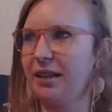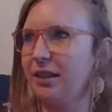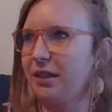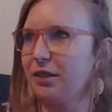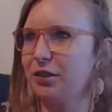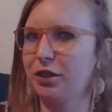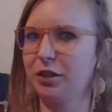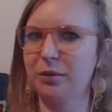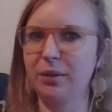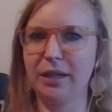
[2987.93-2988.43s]

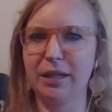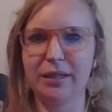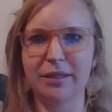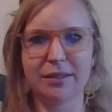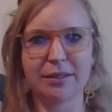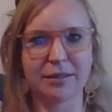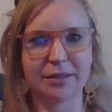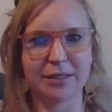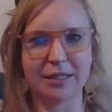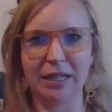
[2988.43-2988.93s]
there she was,
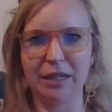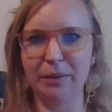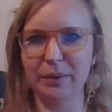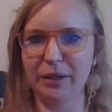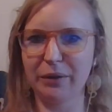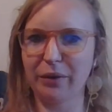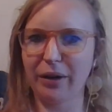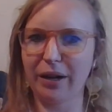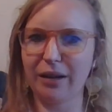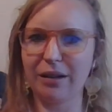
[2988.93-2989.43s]

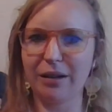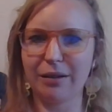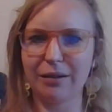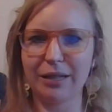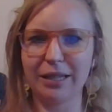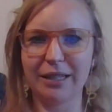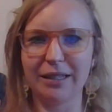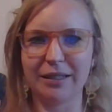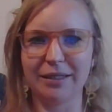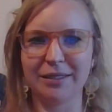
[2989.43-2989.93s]
coming right on
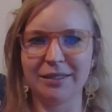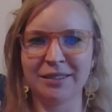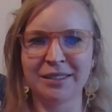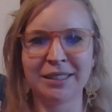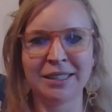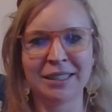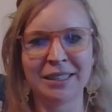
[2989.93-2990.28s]
in.